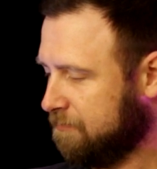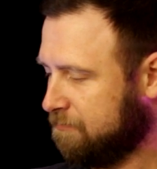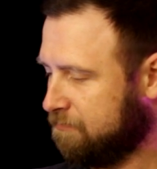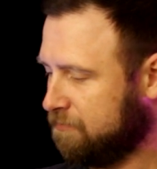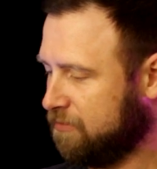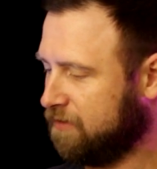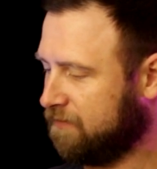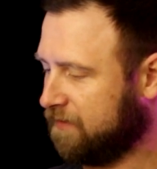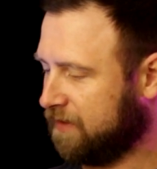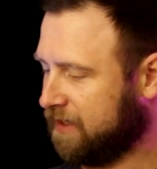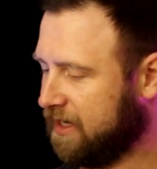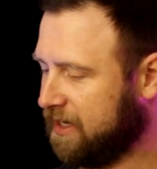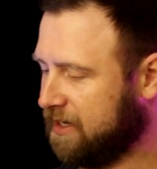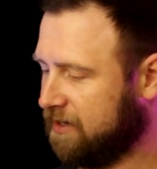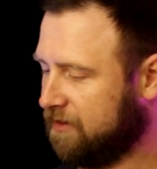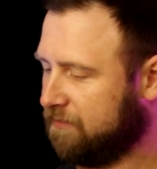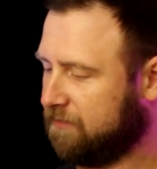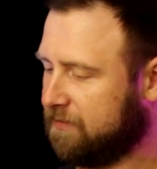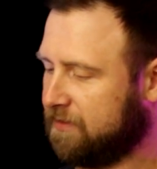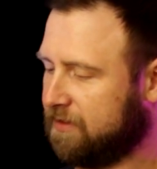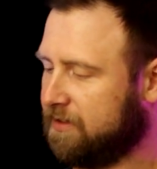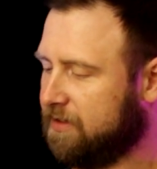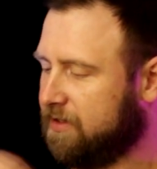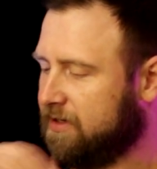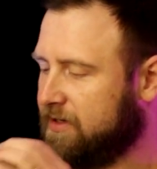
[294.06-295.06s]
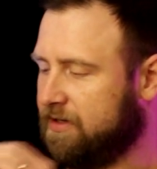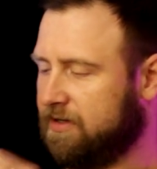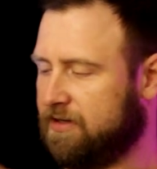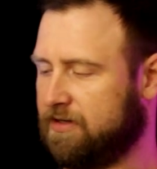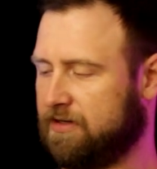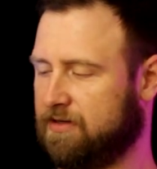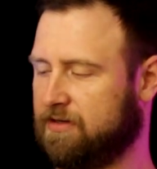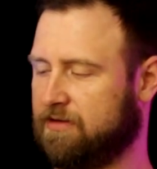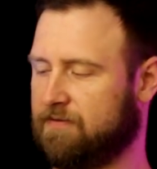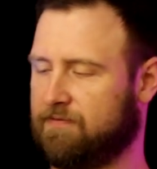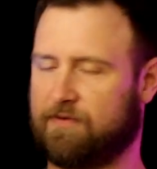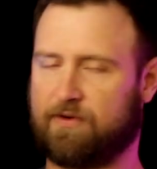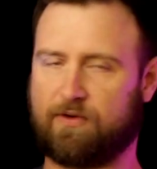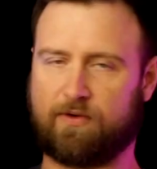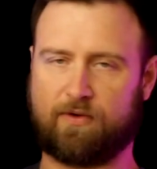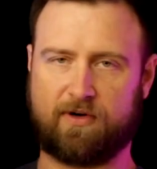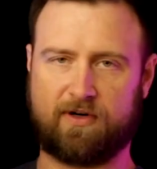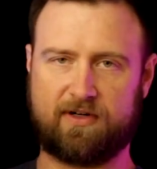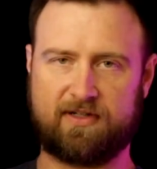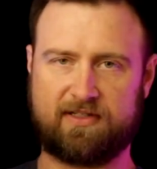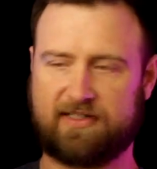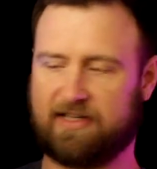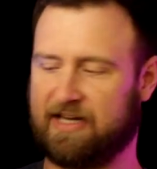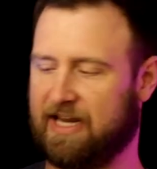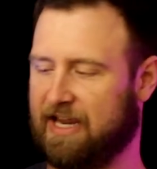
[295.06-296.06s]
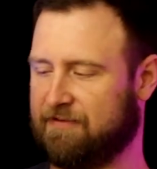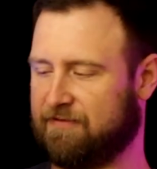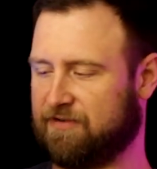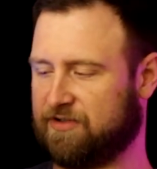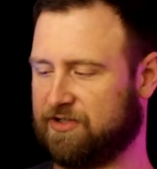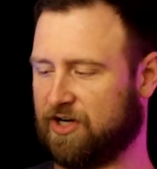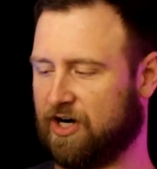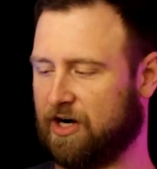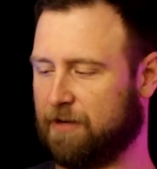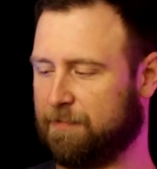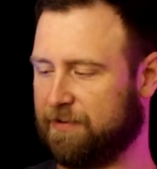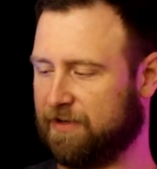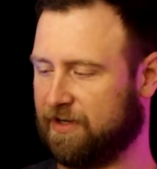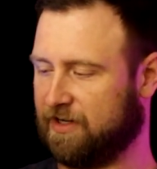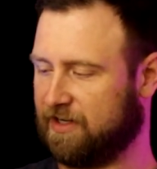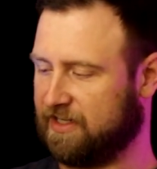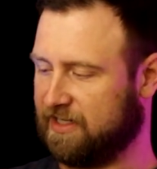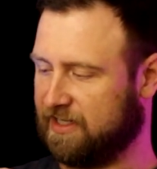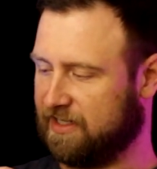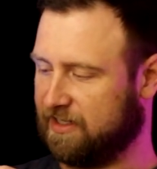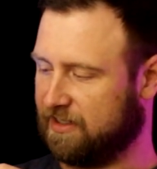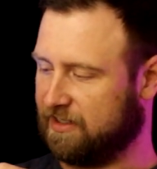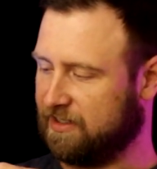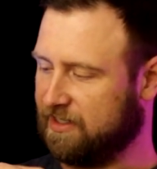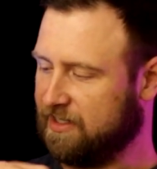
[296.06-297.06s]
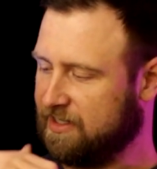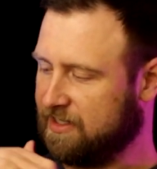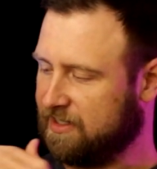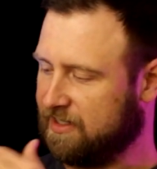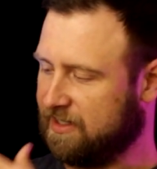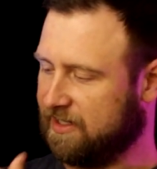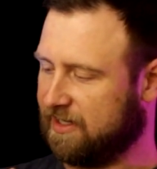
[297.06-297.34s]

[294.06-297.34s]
Moving over, of course, have a Sharpie on here.